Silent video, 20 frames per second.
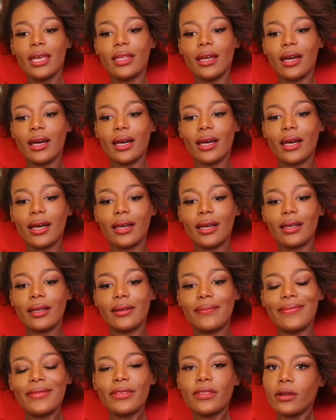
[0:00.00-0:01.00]

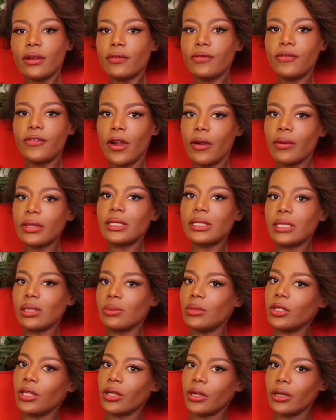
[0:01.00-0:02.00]
They're very
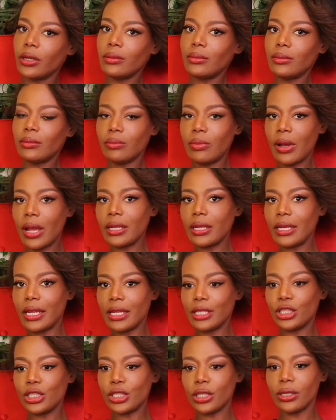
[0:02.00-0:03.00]
similar by
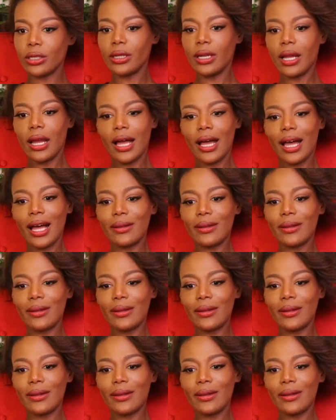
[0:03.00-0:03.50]
nature.